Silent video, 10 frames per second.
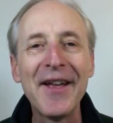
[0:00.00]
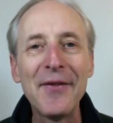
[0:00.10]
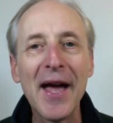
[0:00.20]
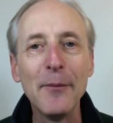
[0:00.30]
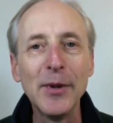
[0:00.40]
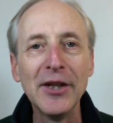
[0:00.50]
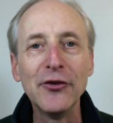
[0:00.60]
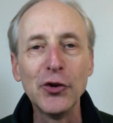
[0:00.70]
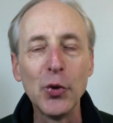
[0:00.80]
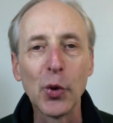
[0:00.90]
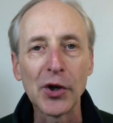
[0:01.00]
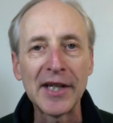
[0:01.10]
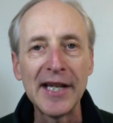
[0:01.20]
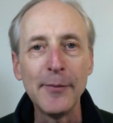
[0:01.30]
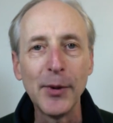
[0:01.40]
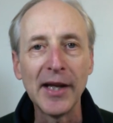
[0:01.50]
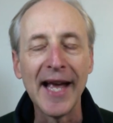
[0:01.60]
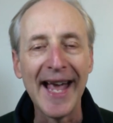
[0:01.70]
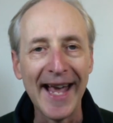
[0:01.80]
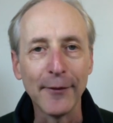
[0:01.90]
That means you are keeping
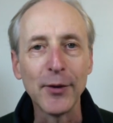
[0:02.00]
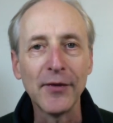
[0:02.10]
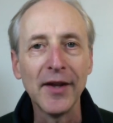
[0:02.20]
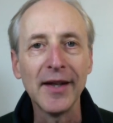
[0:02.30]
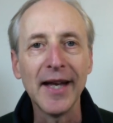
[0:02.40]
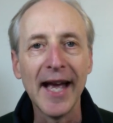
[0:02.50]
everything